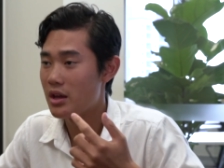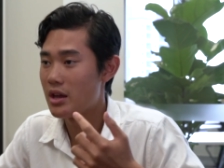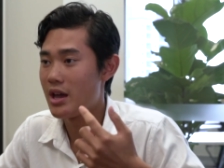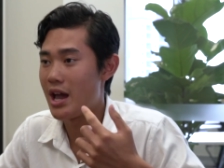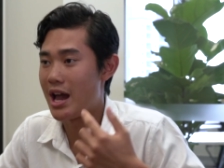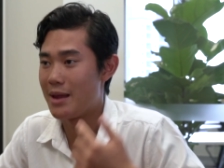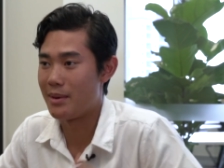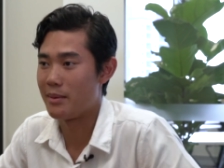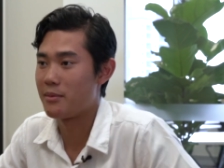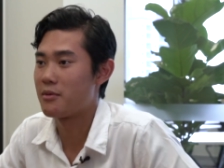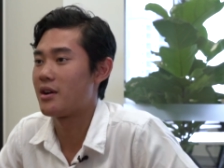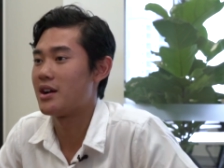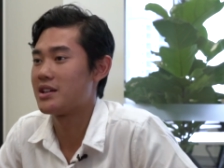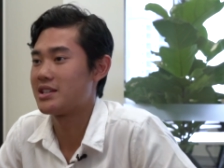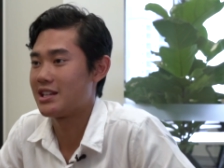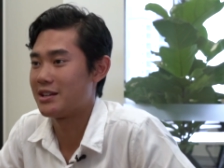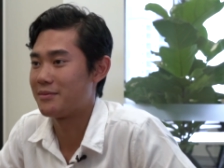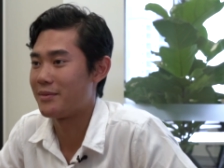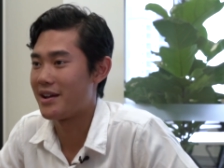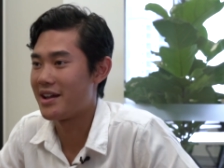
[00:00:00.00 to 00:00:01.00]
had memorized
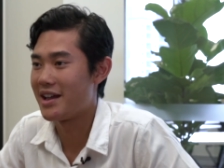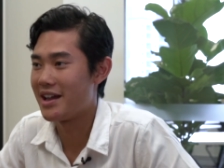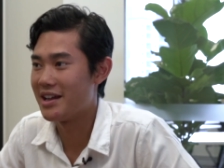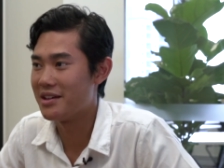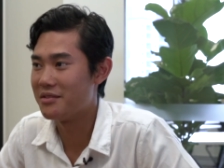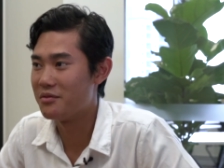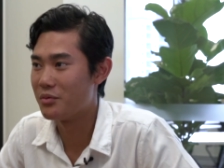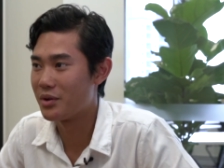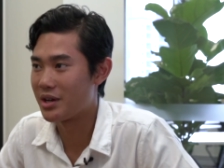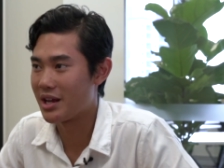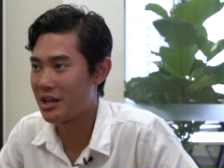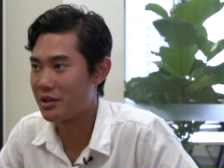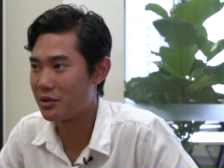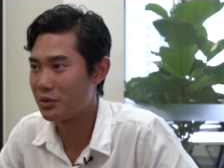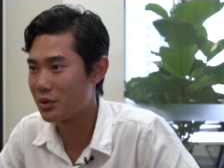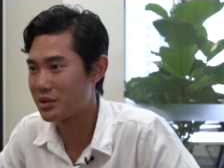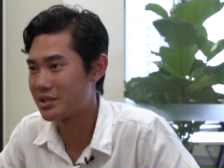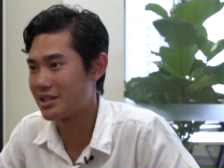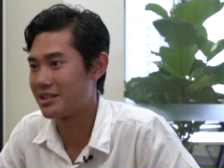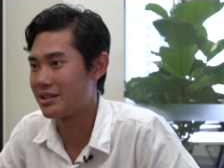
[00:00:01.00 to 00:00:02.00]
it in my head, when I
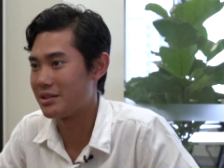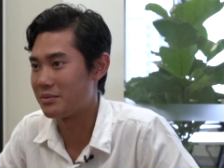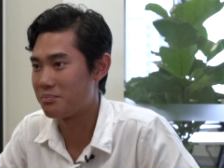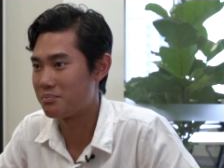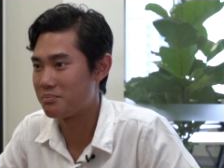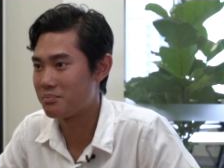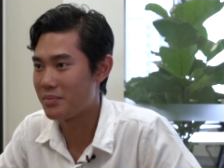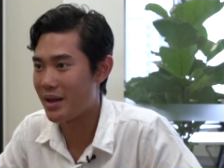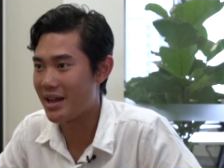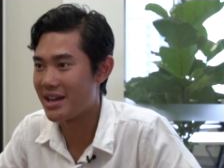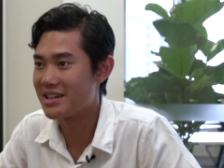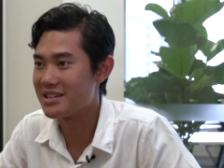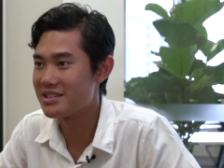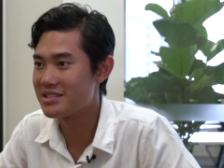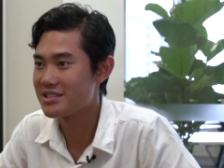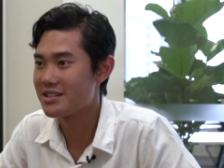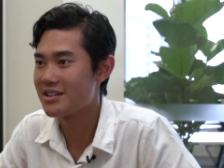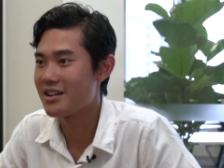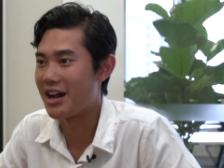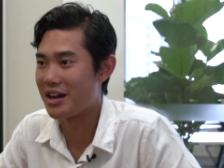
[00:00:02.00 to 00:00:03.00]
looked at the
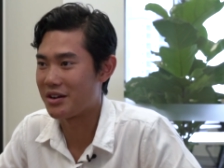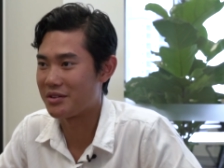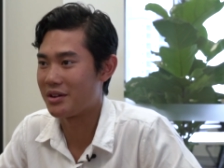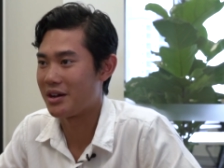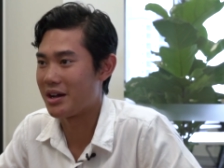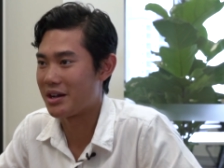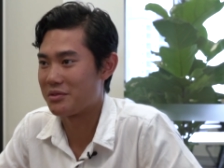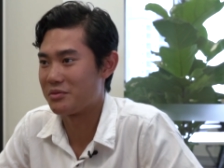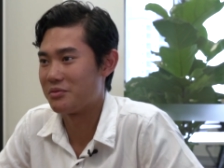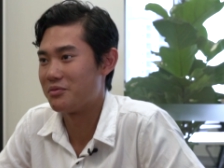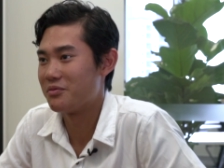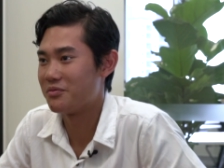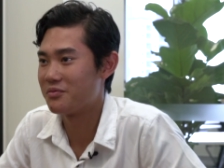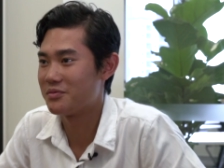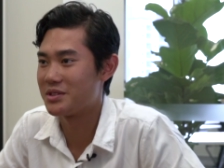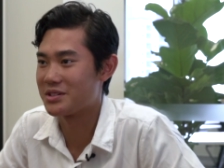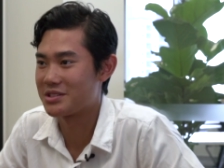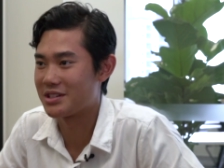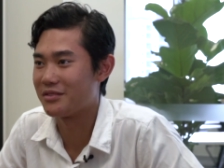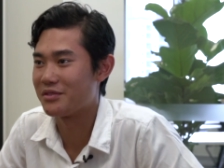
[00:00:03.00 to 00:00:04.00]
page, I could
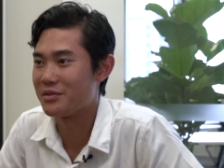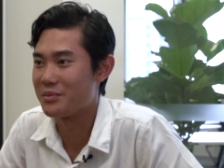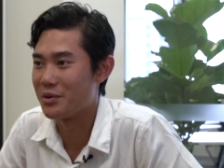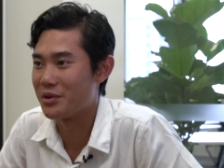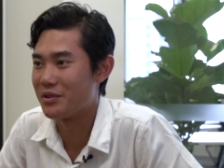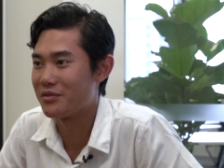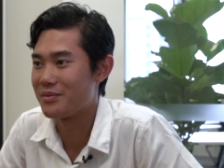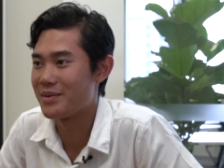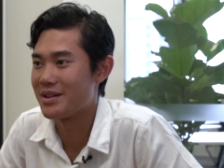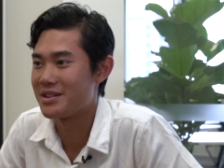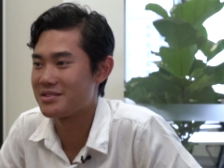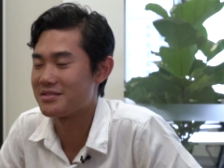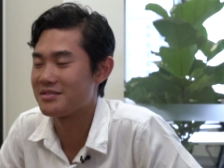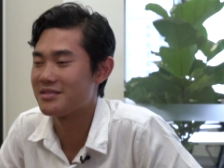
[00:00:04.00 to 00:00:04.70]
discover more information.